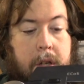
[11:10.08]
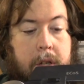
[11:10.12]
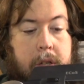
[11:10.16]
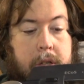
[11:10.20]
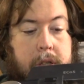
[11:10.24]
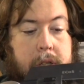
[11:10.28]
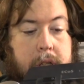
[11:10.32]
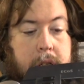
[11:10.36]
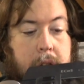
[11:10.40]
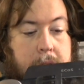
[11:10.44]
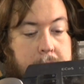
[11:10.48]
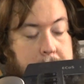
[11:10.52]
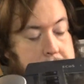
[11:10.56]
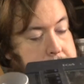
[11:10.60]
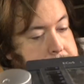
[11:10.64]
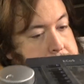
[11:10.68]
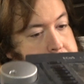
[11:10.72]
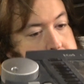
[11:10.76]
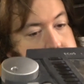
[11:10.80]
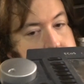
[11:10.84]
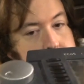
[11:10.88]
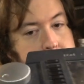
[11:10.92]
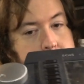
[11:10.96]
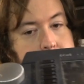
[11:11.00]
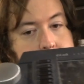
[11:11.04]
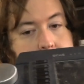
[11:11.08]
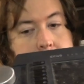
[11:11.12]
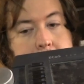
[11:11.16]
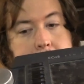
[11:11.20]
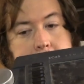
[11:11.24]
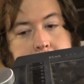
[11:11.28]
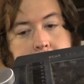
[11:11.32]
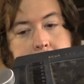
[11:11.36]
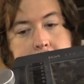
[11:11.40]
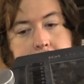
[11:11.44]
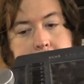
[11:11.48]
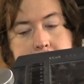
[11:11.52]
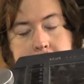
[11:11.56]
So this
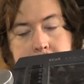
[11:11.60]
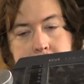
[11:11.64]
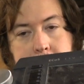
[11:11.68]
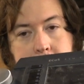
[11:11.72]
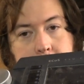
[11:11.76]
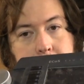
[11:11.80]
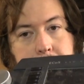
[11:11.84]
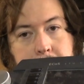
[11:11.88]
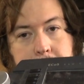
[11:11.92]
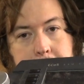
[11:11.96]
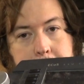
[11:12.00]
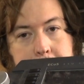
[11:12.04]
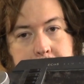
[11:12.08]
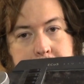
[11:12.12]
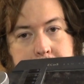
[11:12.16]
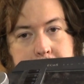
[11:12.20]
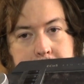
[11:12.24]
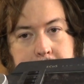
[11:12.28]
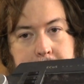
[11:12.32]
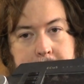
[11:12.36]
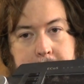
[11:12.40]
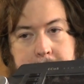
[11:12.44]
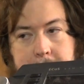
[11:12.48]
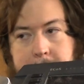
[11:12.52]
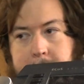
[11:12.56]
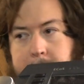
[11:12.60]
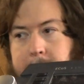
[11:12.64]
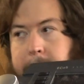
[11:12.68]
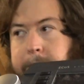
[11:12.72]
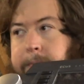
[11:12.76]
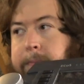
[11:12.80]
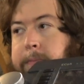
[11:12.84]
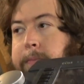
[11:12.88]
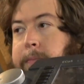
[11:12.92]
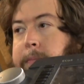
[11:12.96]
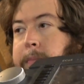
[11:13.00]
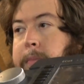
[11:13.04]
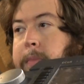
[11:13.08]
is a lovely piece of kit,
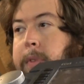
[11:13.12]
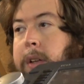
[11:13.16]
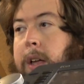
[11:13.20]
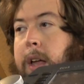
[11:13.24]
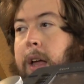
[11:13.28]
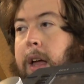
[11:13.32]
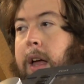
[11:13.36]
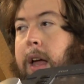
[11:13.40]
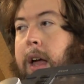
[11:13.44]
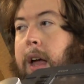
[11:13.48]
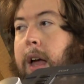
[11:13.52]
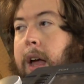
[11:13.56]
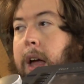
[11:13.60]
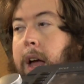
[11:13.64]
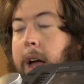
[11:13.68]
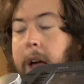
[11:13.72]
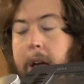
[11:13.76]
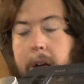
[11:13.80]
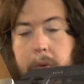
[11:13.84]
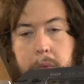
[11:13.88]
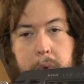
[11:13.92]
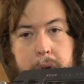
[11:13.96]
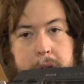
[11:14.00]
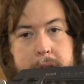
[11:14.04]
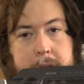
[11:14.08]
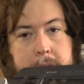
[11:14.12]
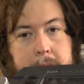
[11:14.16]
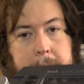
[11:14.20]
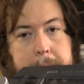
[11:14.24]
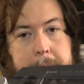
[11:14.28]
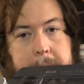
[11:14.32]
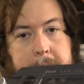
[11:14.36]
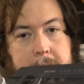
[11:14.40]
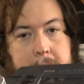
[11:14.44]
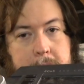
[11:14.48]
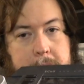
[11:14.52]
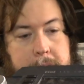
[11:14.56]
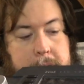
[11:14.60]
and what I'll be
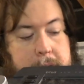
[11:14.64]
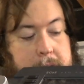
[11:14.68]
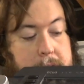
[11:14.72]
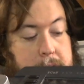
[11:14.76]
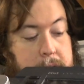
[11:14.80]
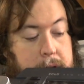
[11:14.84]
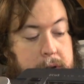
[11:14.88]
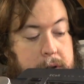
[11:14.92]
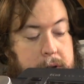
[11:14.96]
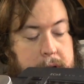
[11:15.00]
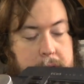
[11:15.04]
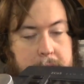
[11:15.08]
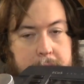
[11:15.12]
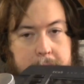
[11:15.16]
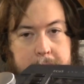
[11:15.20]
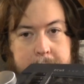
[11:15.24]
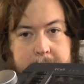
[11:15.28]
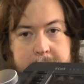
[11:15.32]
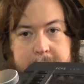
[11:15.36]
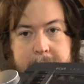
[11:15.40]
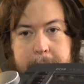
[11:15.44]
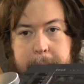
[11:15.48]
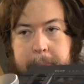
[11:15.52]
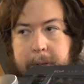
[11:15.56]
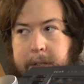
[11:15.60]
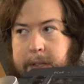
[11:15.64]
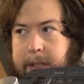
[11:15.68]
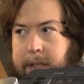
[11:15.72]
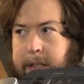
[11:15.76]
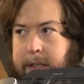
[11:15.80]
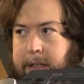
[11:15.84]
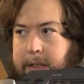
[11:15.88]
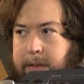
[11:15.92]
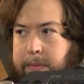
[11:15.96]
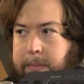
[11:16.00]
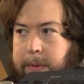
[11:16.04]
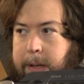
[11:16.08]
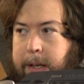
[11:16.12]
doing shortly is putting
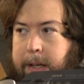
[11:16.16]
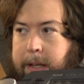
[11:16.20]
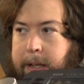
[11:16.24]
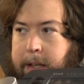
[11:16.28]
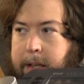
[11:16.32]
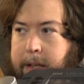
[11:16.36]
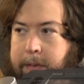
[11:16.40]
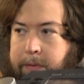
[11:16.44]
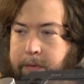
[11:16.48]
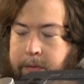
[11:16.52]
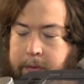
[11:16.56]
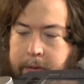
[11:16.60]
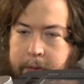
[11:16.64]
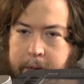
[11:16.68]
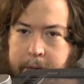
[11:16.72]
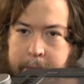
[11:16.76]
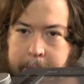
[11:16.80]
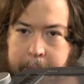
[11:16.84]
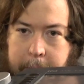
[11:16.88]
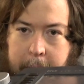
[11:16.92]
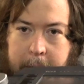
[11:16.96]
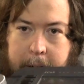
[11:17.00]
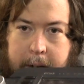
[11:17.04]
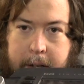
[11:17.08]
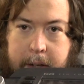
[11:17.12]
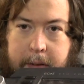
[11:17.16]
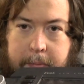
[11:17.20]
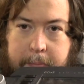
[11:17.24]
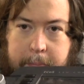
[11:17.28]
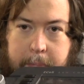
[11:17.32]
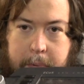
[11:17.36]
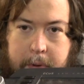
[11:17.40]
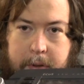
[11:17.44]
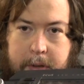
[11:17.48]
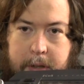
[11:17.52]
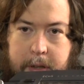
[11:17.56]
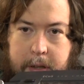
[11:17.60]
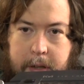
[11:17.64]
it away in the packing
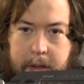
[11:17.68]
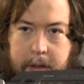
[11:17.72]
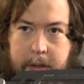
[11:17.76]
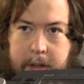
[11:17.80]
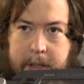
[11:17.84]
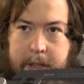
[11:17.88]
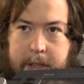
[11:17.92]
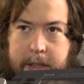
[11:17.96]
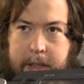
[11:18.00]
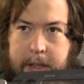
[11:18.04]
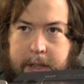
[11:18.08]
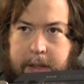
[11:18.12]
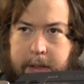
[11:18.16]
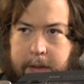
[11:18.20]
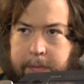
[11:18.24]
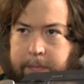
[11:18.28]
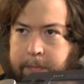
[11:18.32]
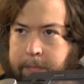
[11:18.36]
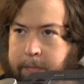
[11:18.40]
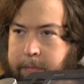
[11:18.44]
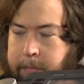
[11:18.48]
box I got it in